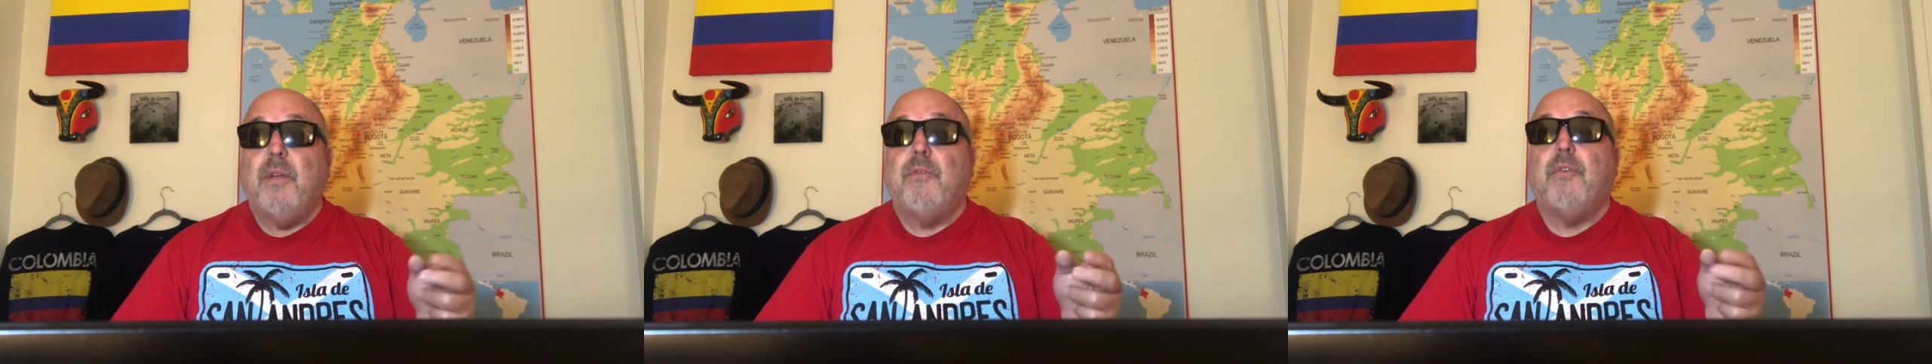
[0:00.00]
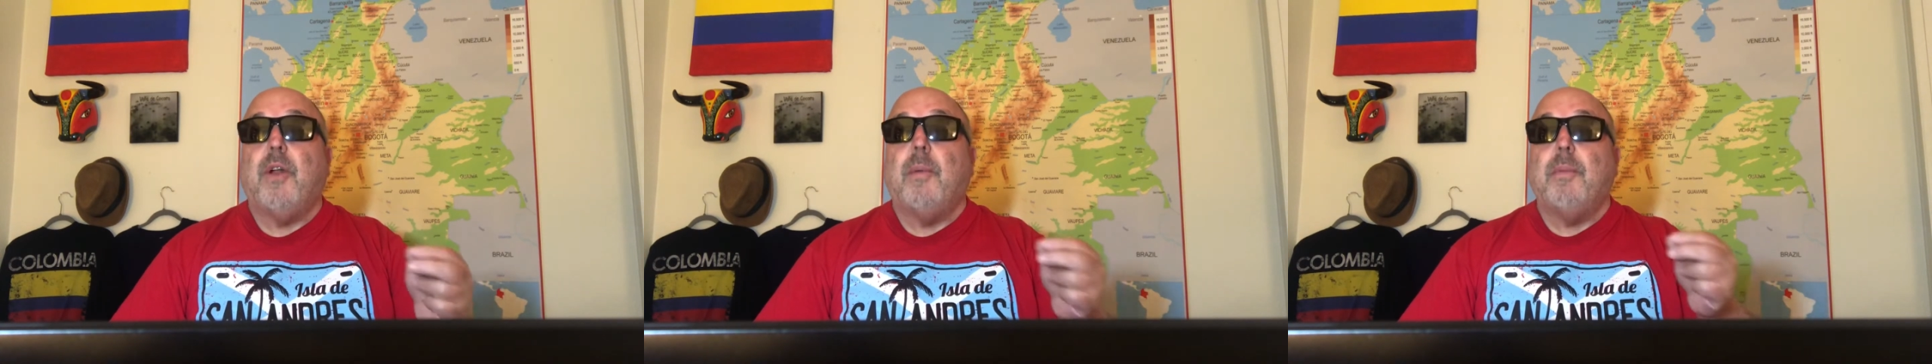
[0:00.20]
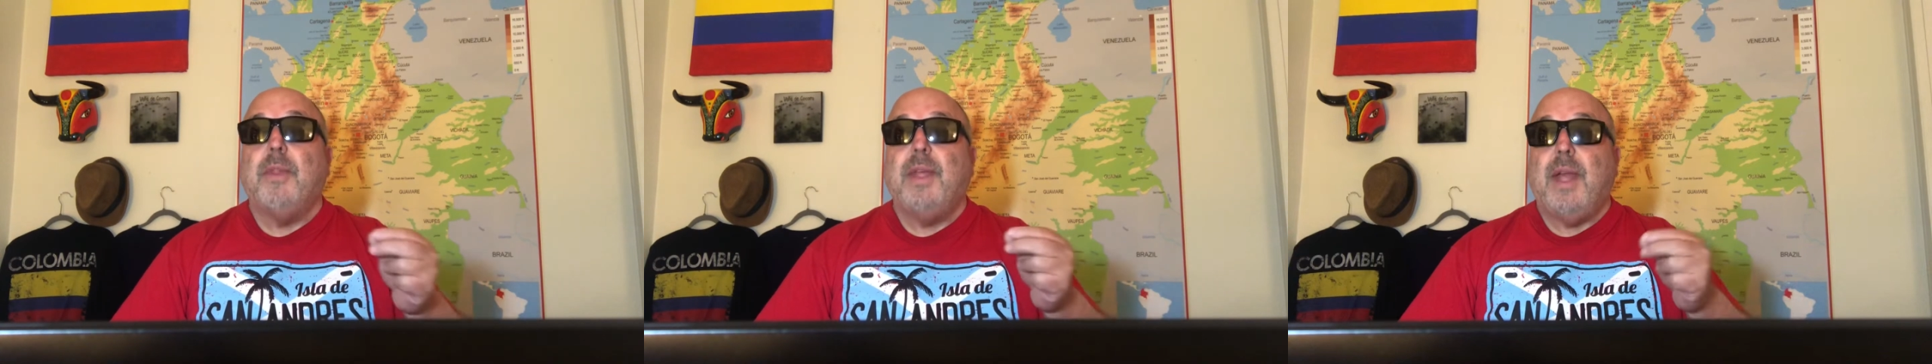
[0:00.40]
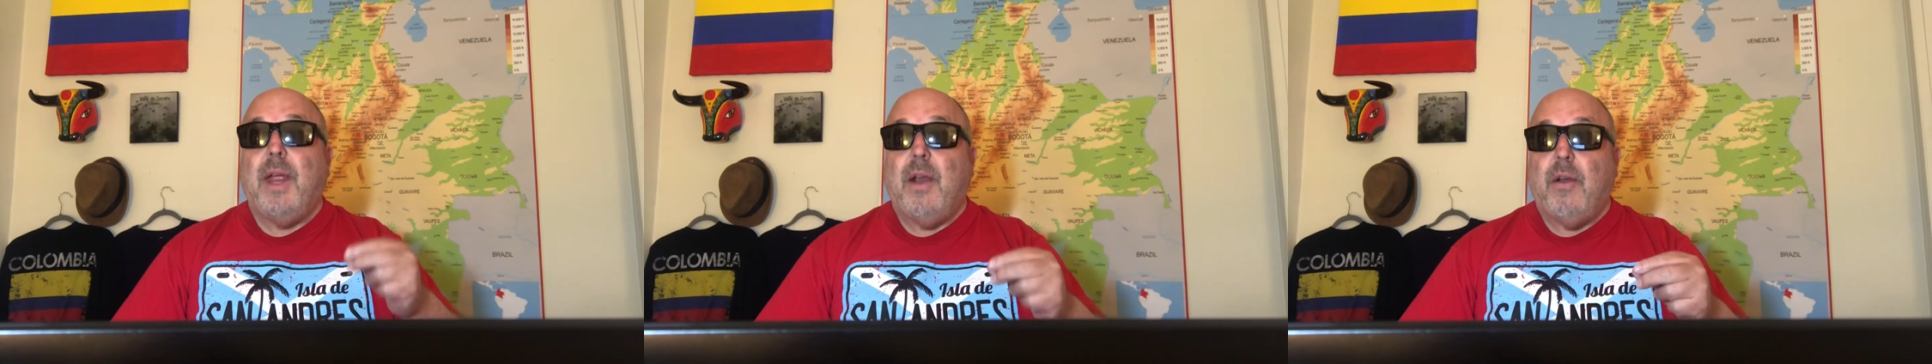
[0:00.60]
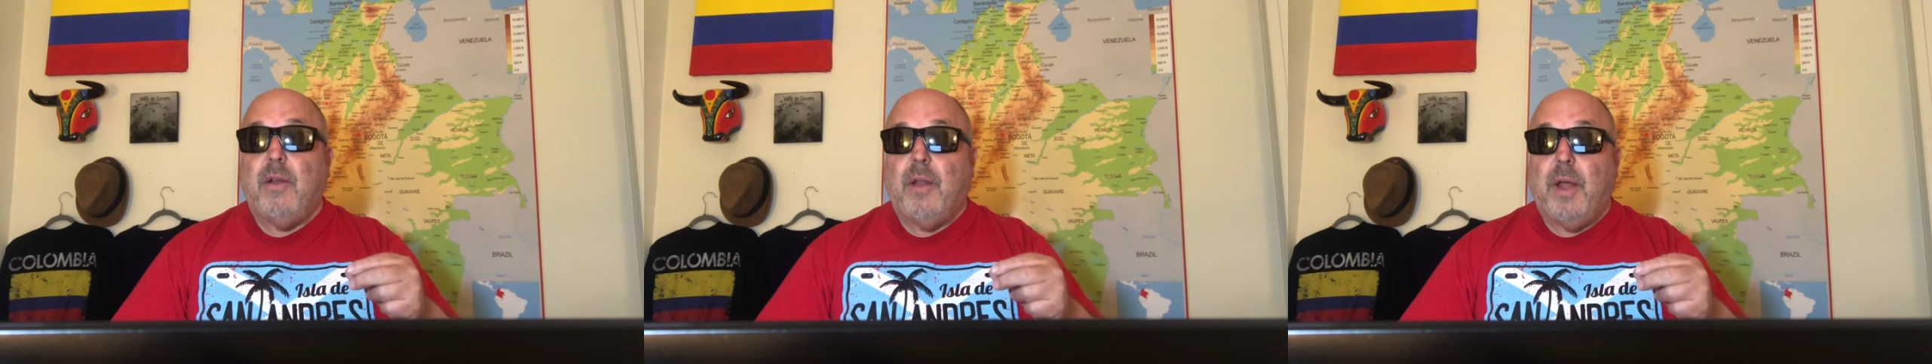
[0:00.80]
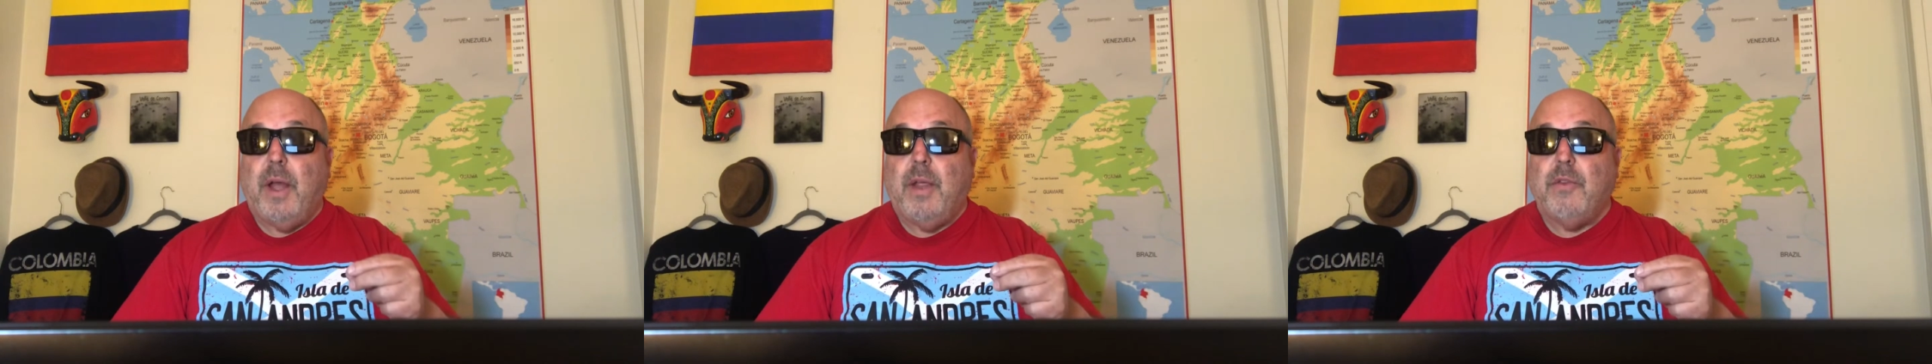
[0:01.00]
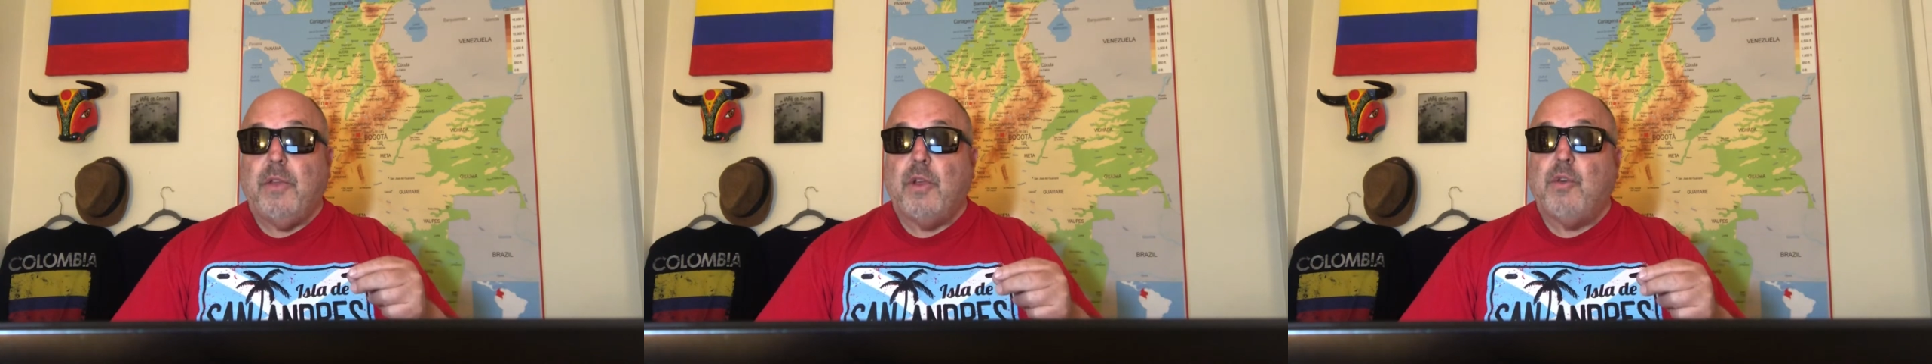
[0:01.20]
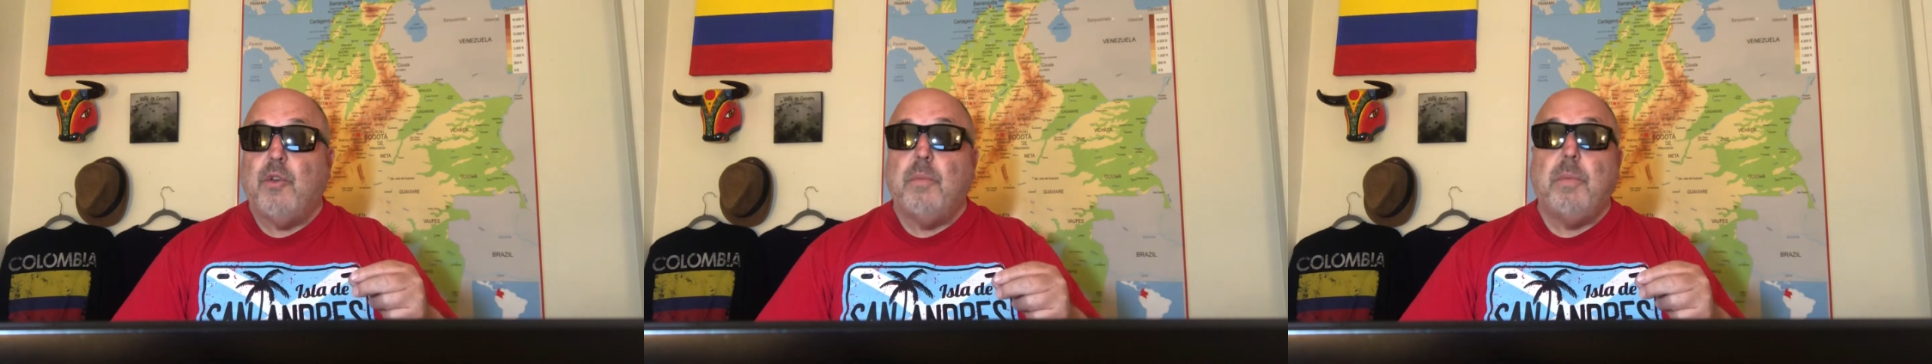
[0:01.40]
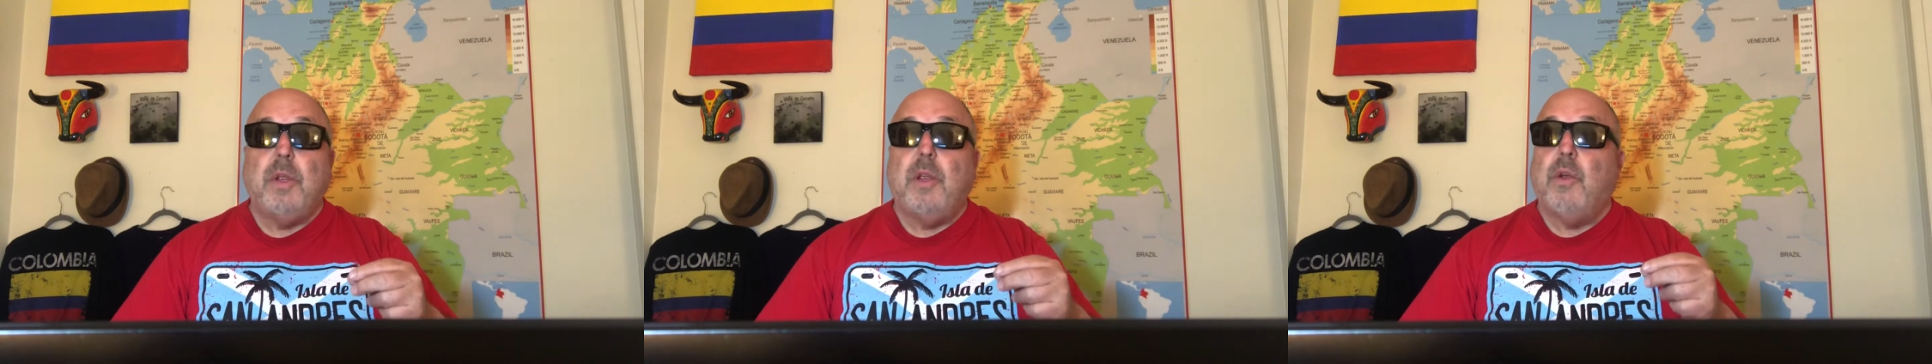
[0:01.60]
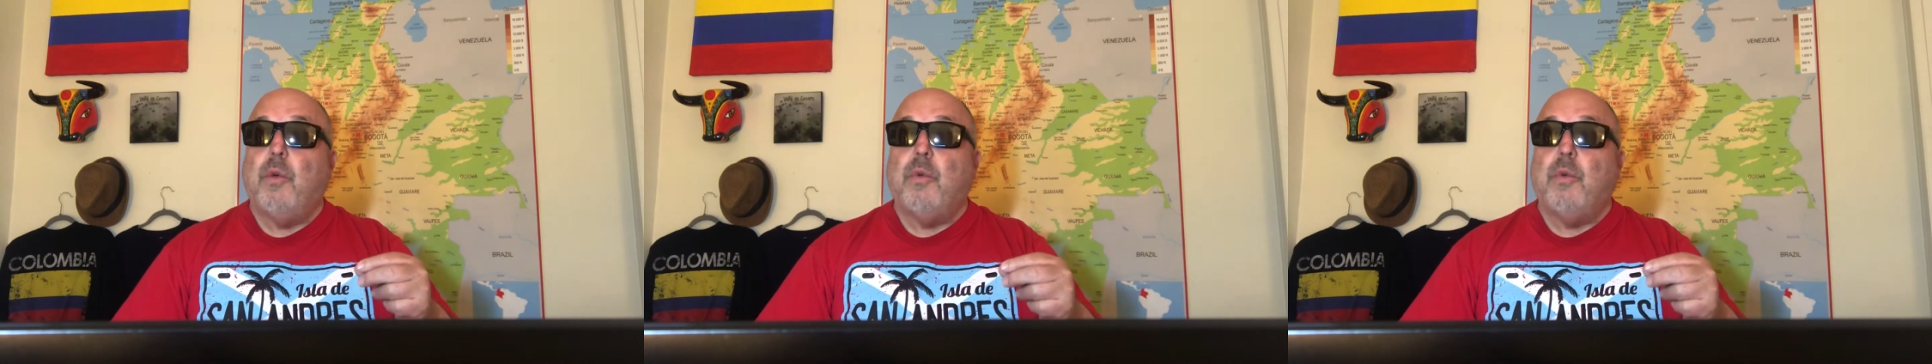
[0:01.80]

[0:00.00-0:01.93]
from the airlines. I couldn't be, go